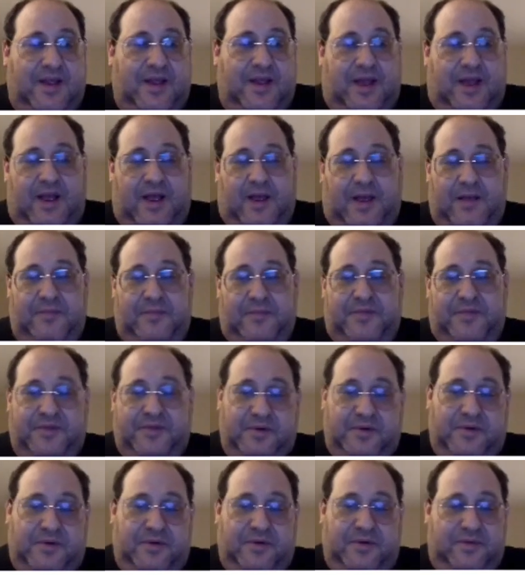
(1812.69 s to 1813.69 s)

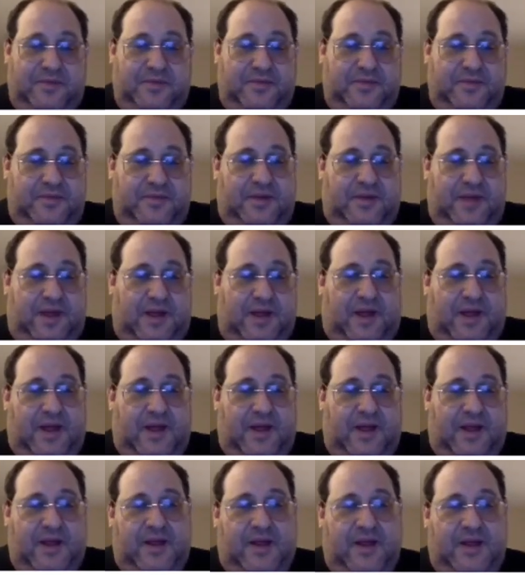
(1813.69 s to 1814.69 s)
So
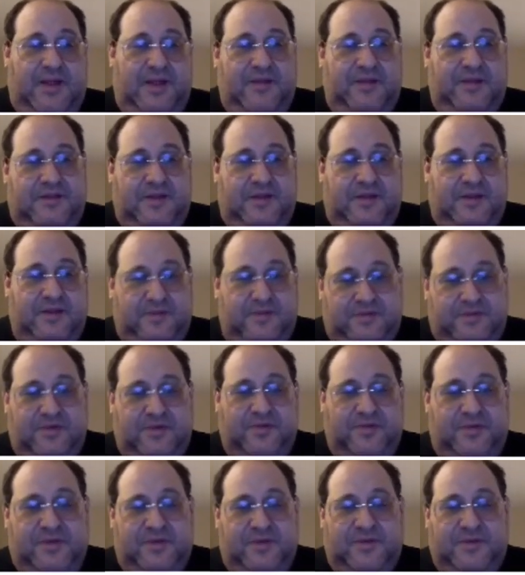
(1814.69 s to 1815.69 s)
there are
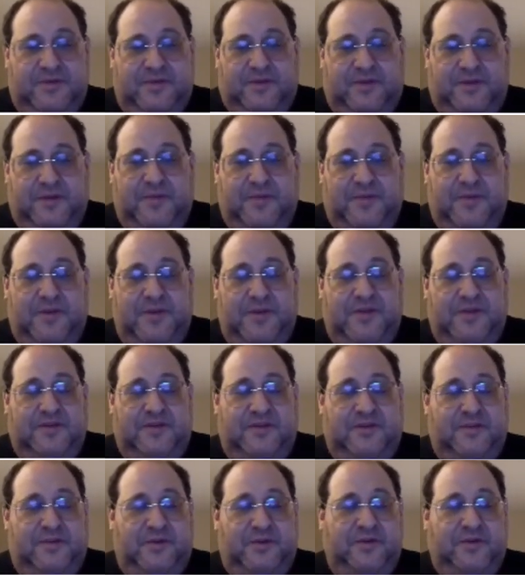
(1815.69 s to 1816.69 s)
good reasons to write Prometheus
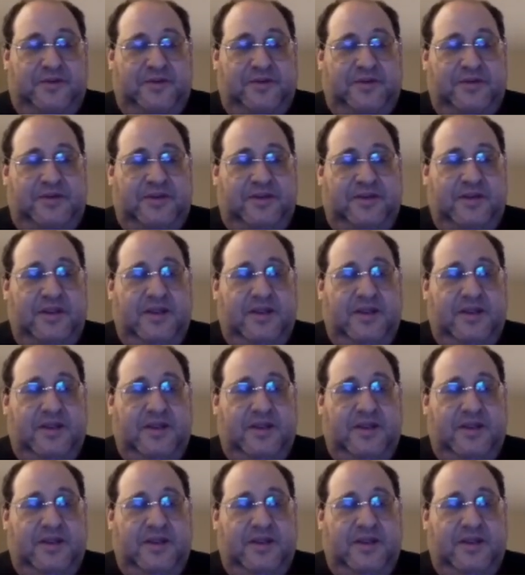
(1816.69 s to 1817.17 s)
Exporters.